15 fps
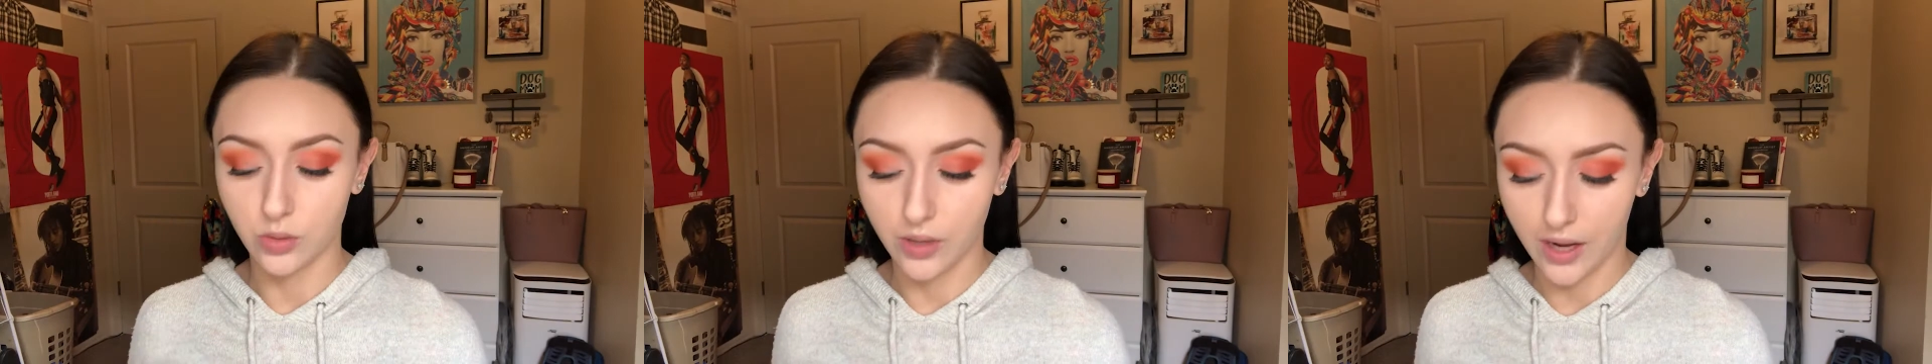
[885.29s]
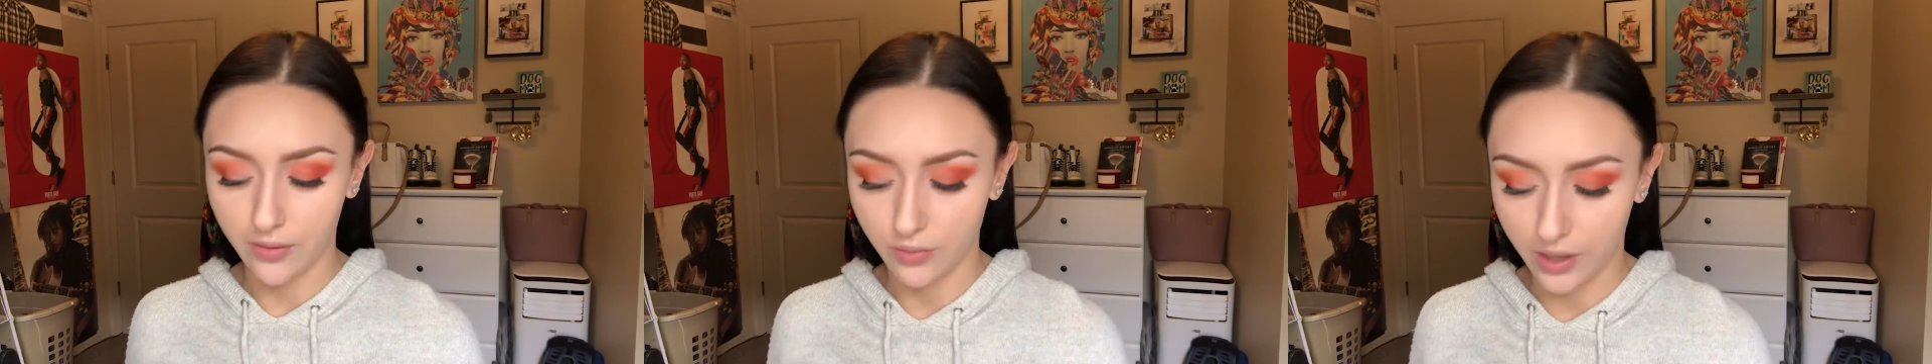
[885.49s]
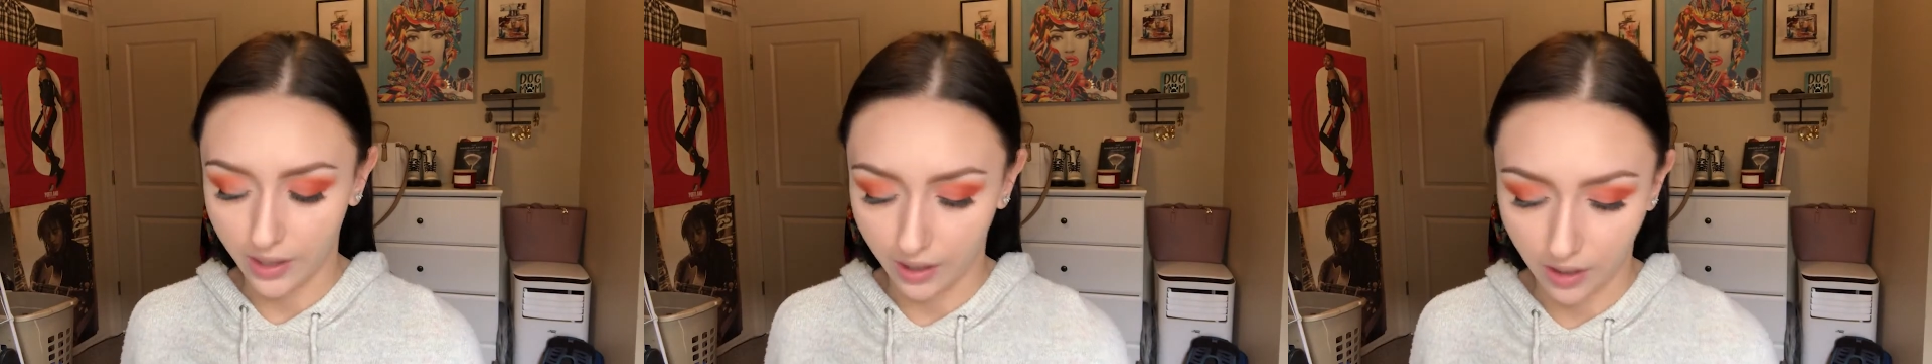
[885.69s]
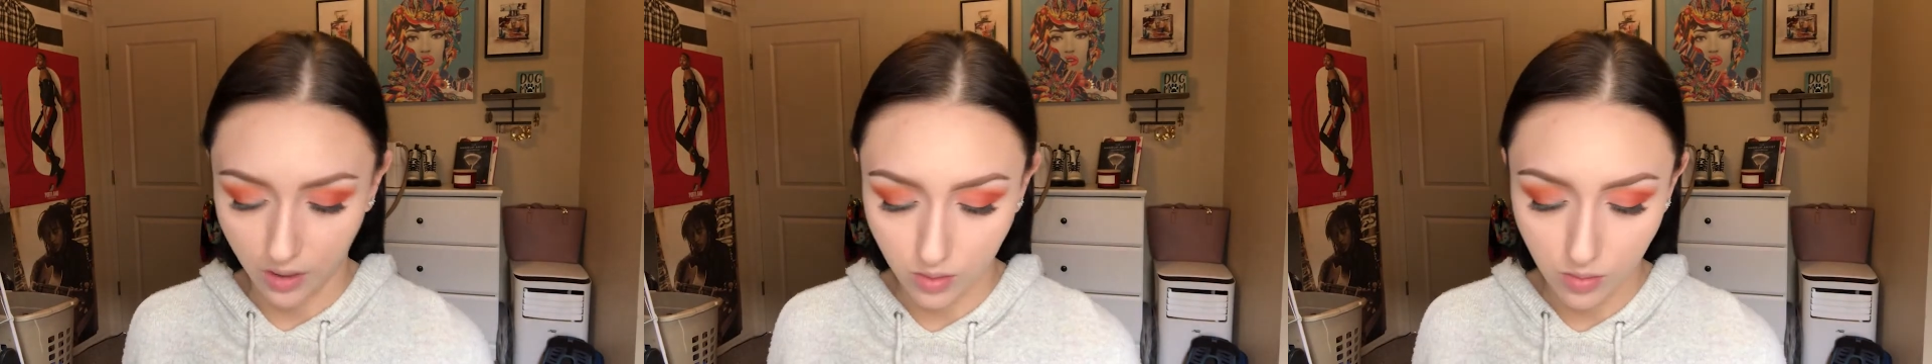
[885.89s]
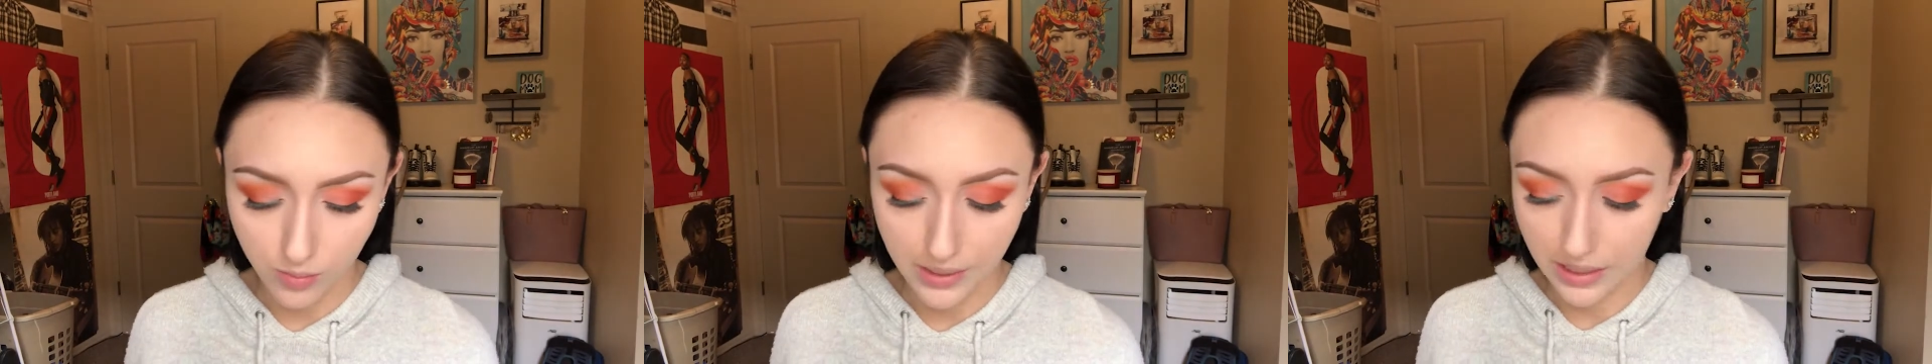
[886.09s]
have right
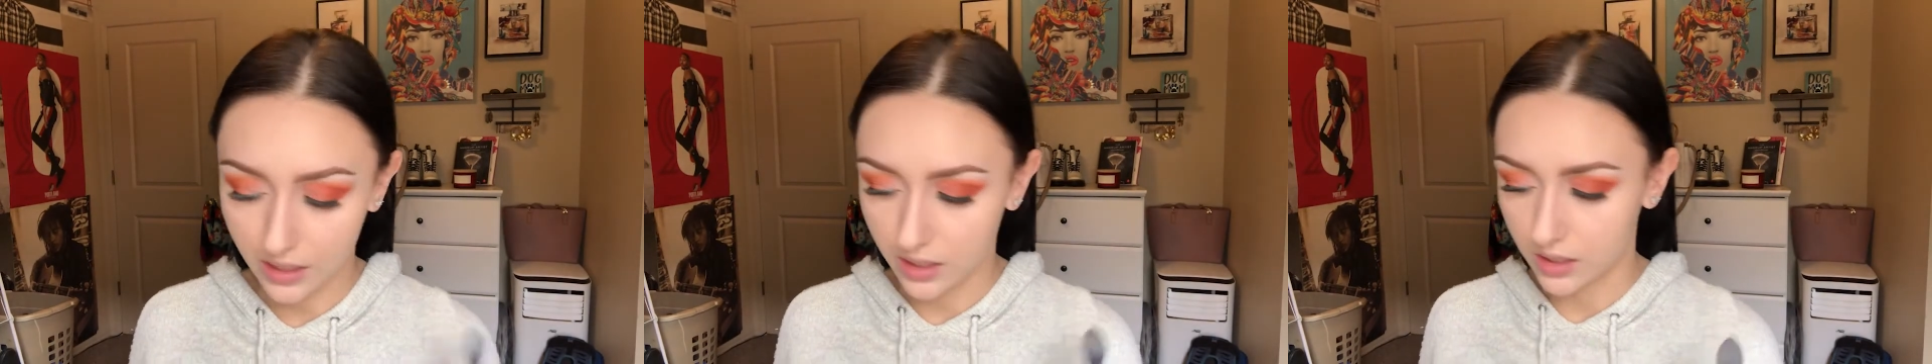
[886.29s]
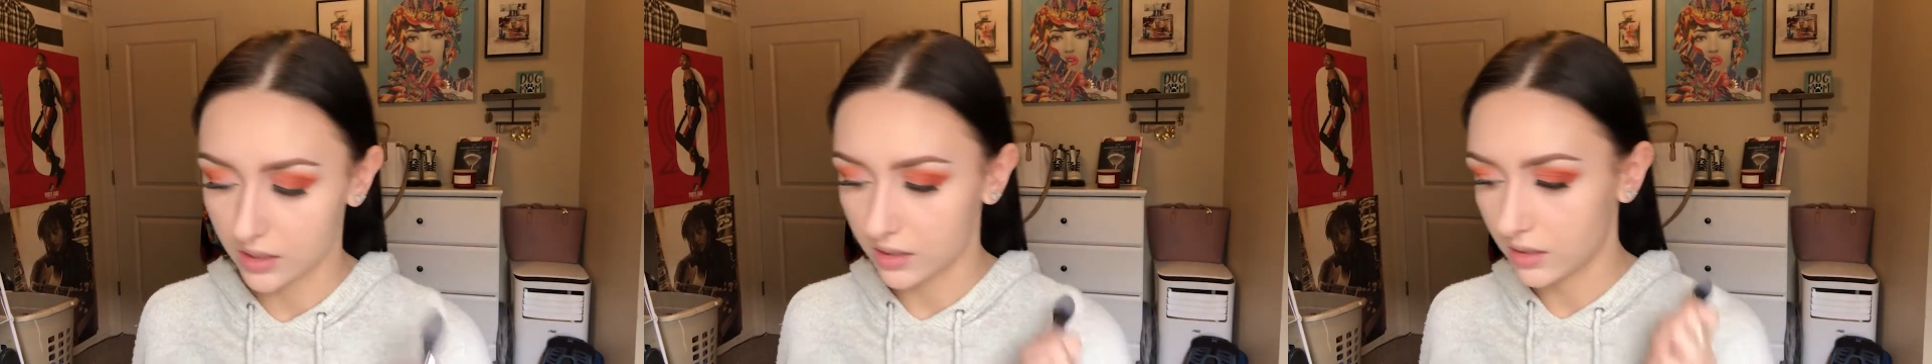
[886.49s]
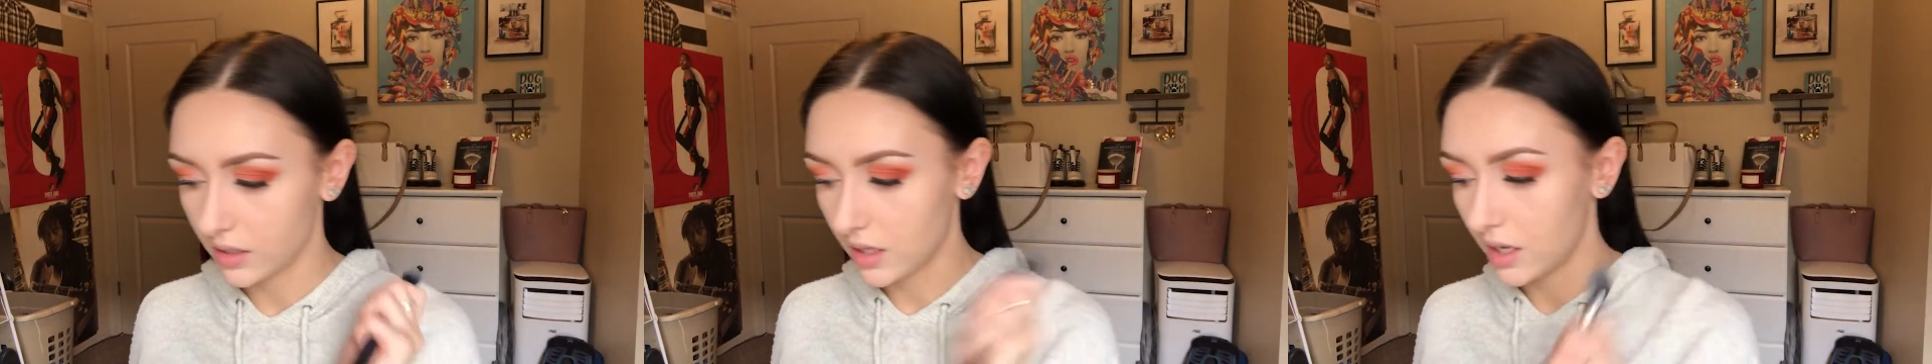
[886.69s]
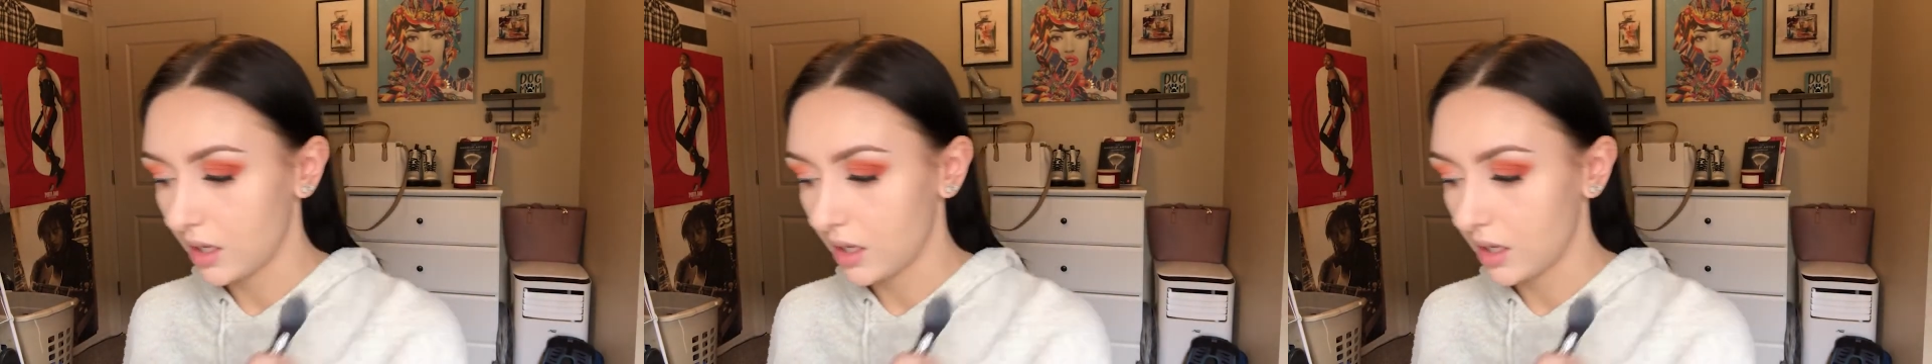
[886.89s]
now because